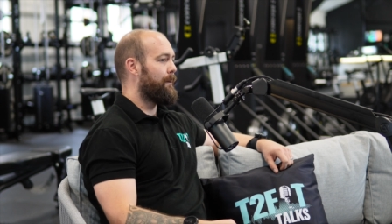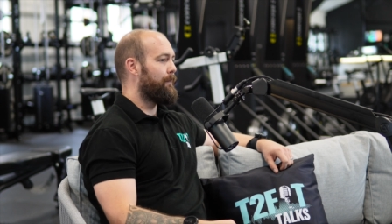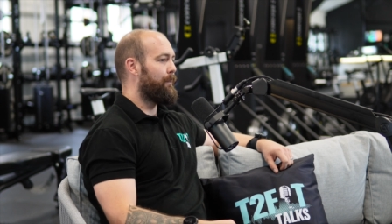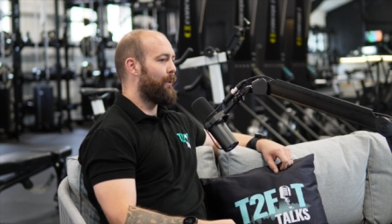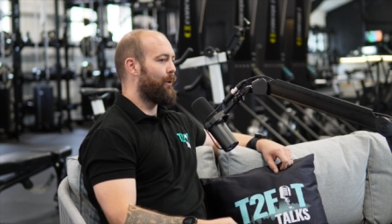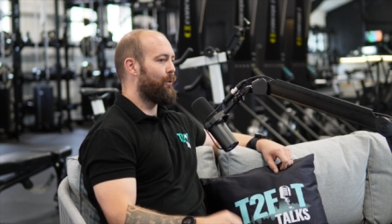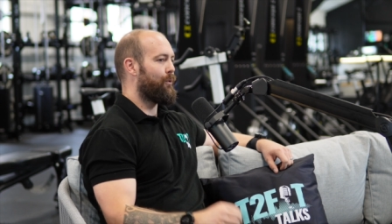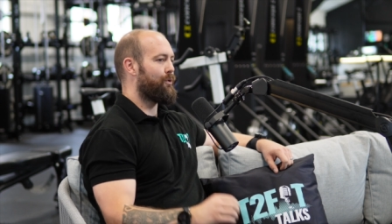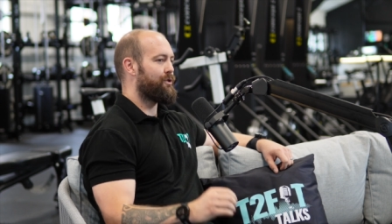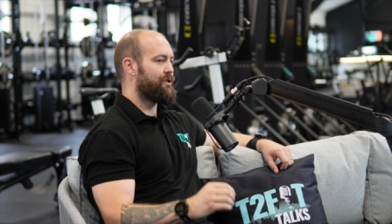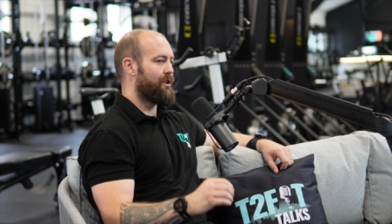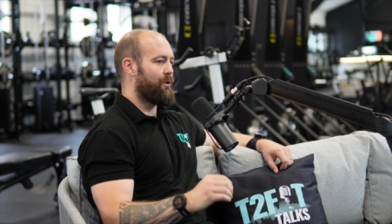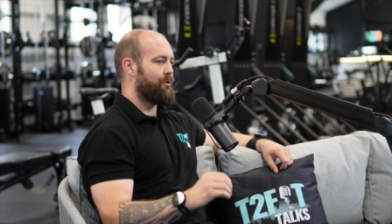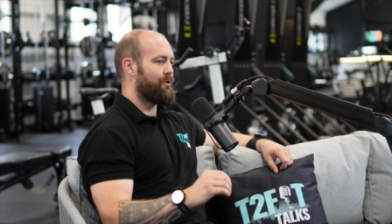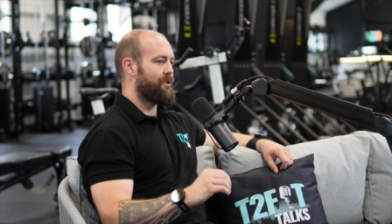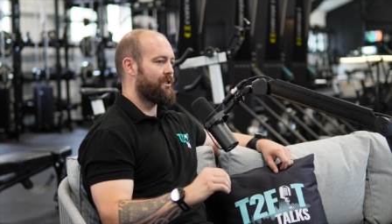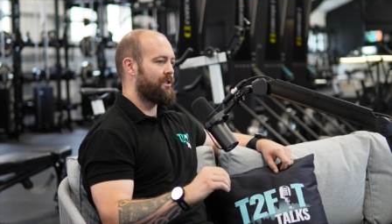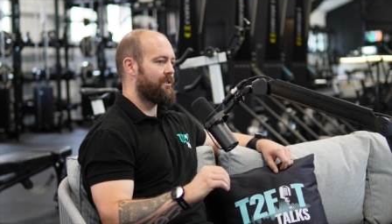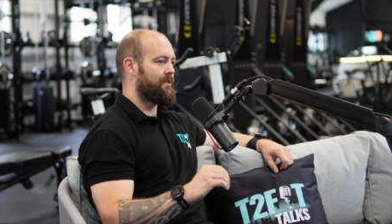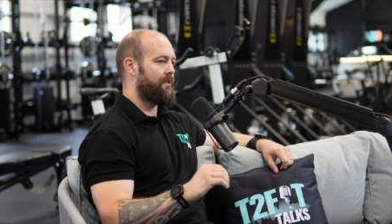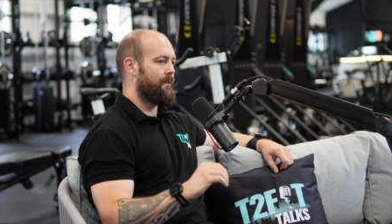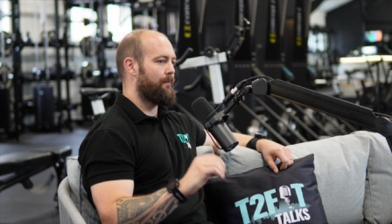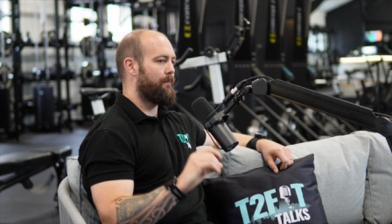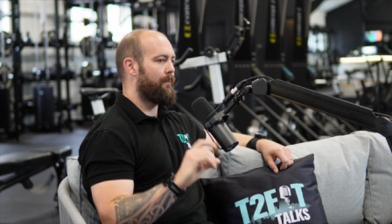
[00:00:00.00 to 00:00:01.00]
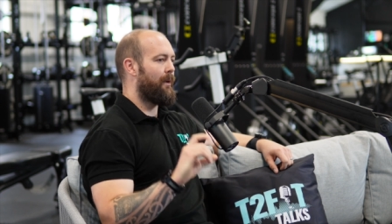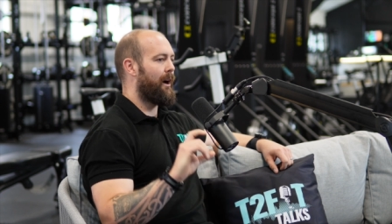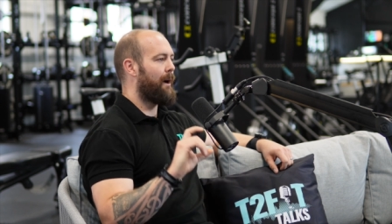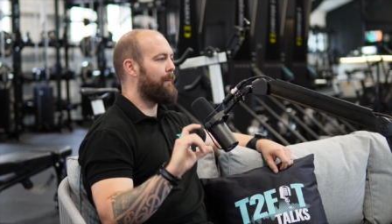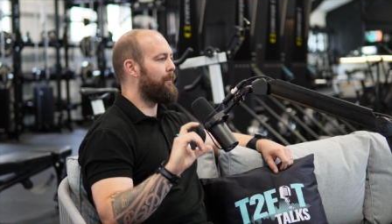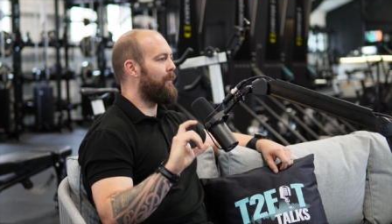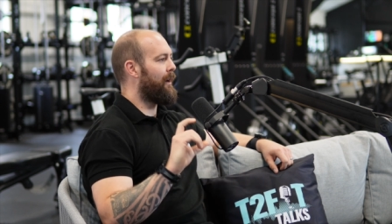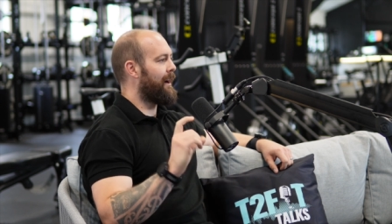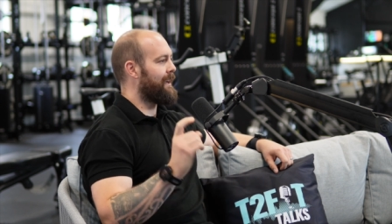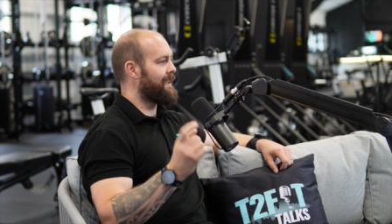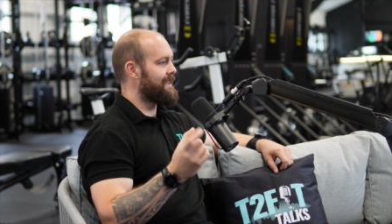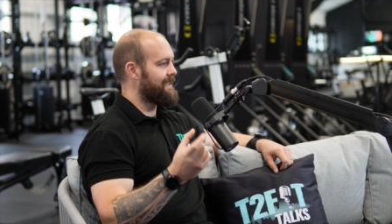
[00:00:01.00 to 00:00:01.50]
but also just my
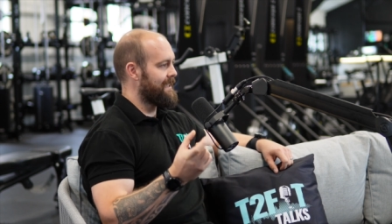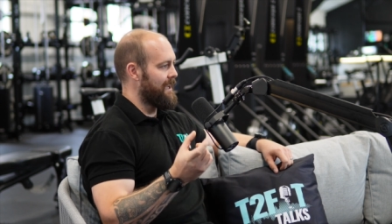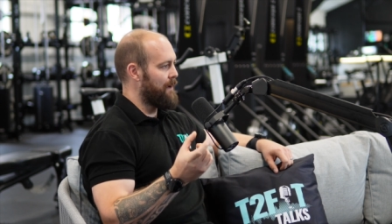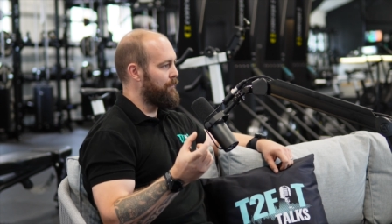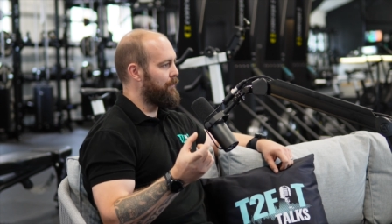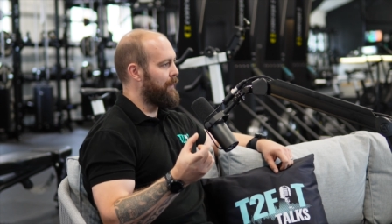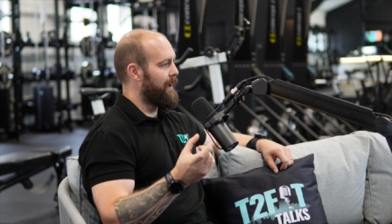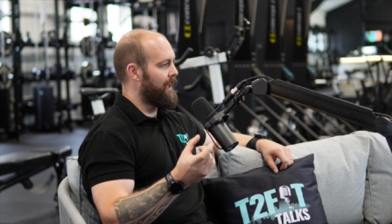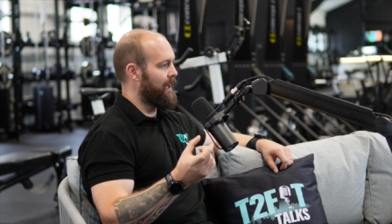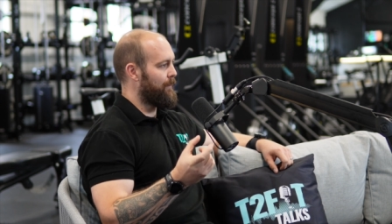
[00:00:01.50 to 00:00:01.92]
mindset being